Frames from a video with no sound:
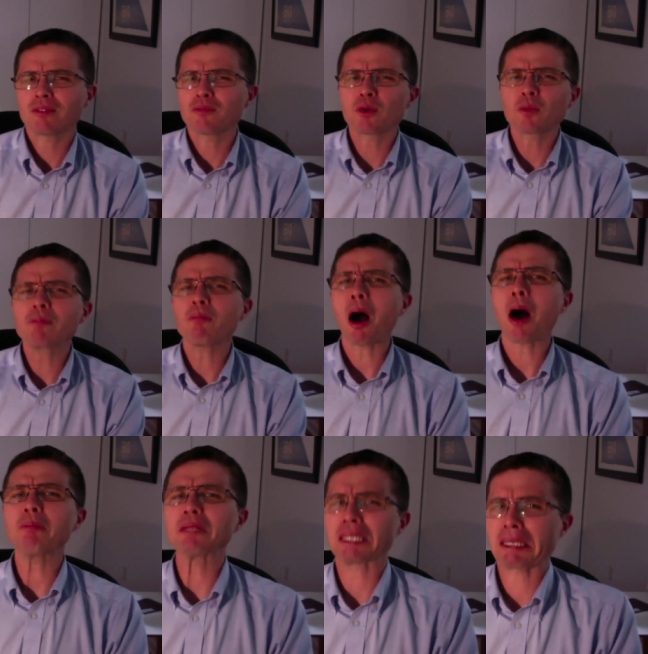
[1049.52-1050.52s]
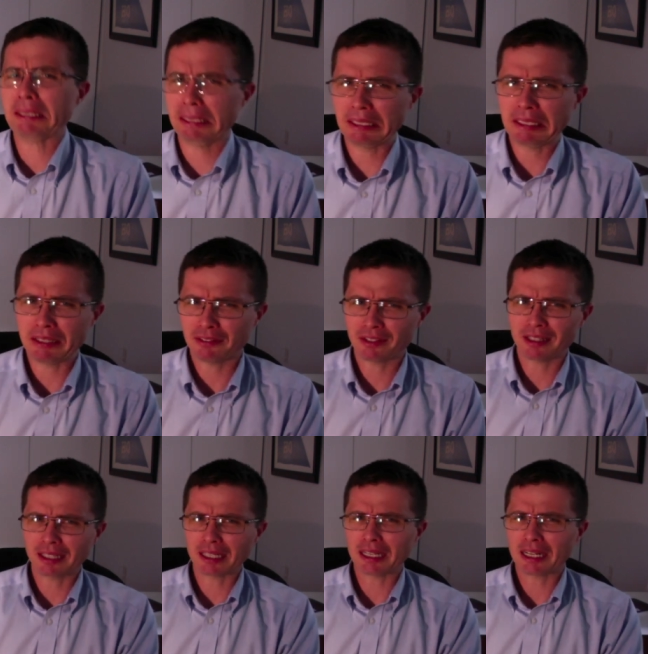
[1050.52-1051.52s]
the republican,
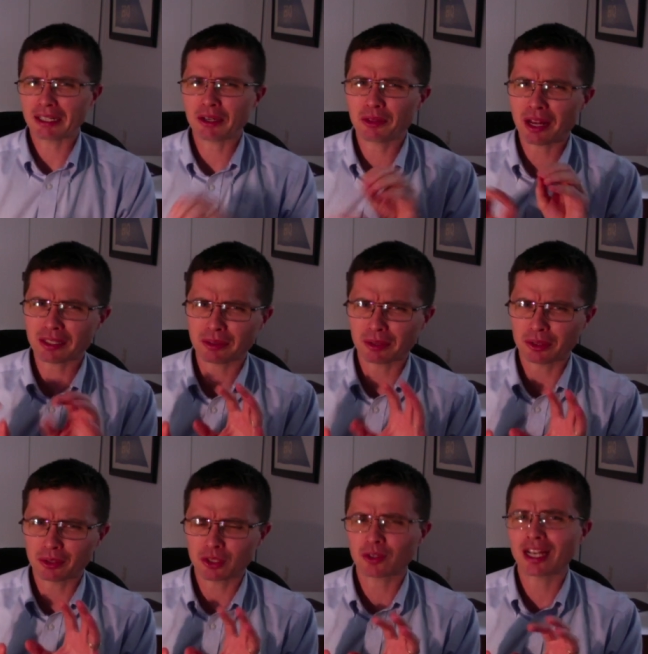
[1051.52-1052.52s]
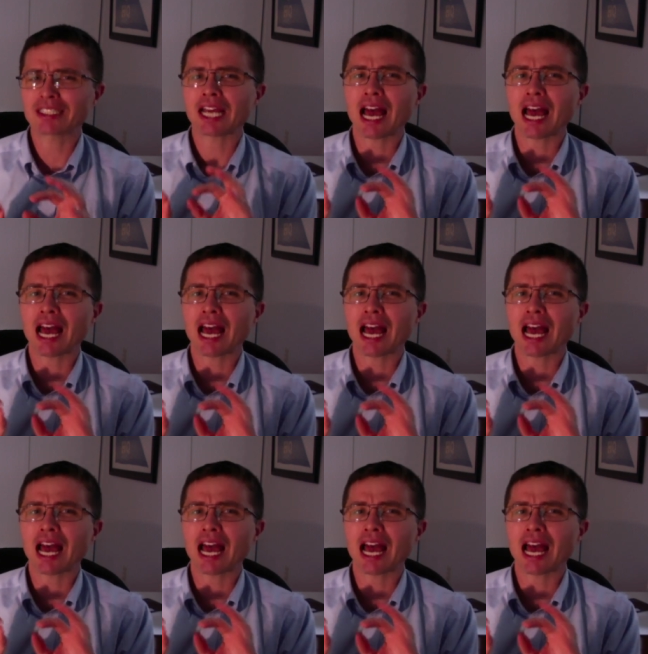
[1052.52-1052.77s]
and I know that's a real stretch,